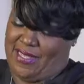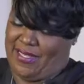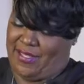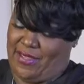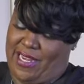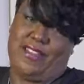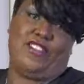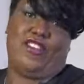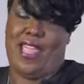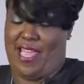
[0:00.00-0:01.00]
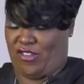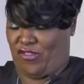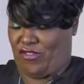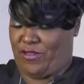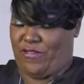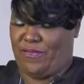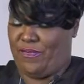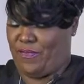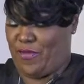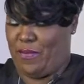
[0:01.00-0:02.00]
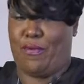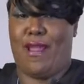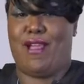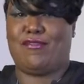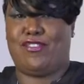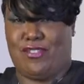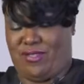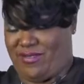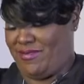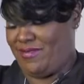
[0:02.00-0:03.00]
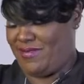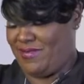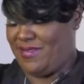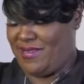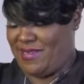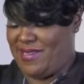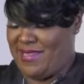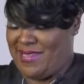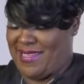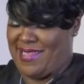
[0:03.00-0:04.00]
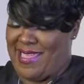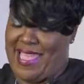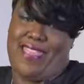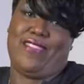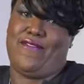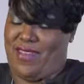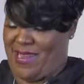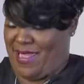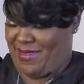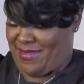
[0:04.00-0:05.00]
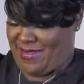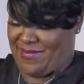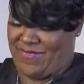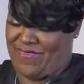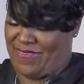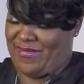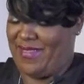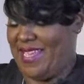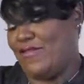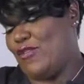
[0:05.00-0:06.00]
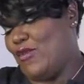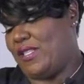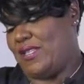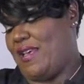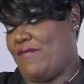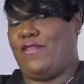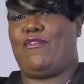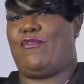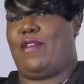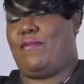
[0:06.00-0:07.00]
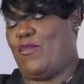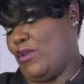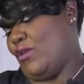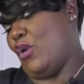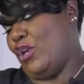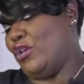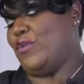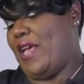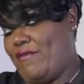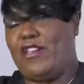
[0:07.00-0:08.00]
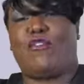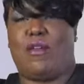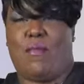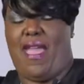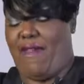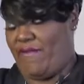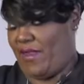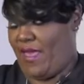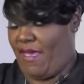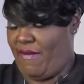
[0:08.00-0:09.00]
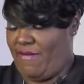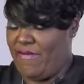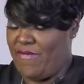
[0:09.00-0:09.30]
So there's your extra, the brown sugar and the vanilla. And of course the heavy cream, or you can do heavy cream or half and half.